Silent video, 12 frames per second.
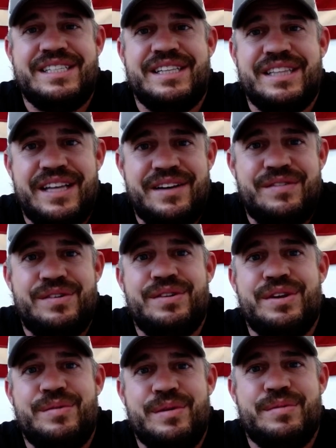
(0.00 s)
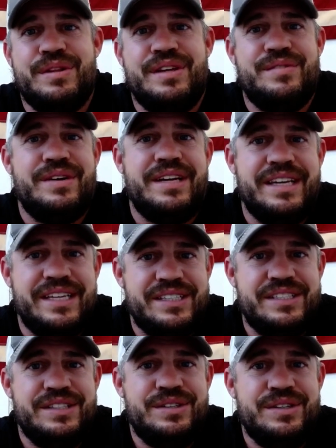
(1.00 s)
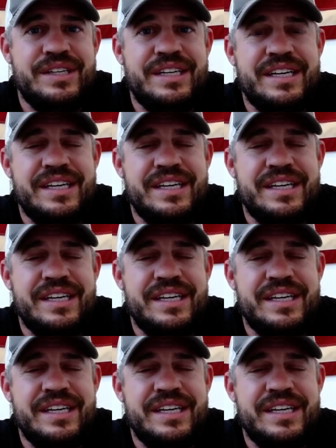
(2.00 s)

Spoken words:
to the level that we believe we can get to.